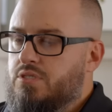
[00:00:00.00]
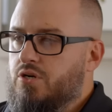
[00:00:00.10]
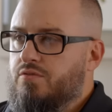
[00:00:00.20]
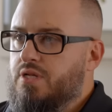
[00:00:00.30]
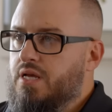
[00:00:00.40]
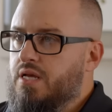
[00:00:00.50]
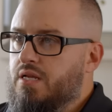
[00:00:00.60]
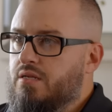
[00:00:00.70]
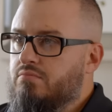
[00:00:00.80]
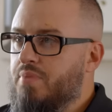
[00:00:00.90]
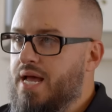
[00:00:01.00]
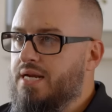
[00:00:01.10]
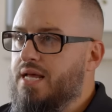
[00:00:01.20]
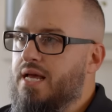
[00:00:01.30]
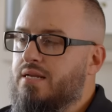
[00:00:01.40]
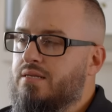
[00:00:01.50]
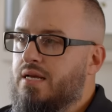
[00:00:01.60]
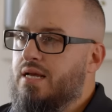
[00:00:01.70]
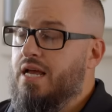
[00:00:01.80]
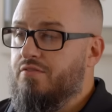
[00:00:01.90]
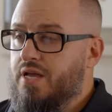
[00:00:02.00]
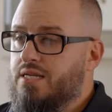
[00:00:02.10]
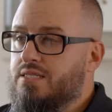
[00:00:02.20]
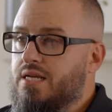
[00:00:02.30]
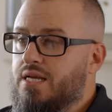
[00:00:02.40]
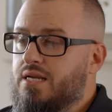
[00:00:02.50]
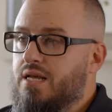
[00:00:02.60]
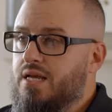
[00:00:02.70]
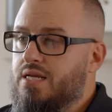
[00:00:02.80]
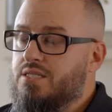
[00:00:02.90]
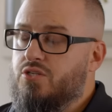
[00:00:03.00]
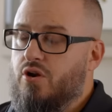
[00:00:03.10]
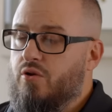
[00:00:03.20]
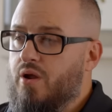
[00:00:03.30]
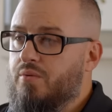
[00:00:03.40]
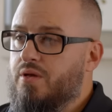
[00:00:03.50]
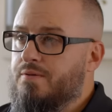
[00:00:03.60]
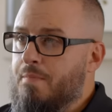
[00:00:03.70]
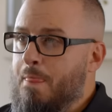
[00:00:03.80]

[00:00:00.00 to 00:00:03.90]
Served in Baghdad, Afghanistan, and Saudi Arabia.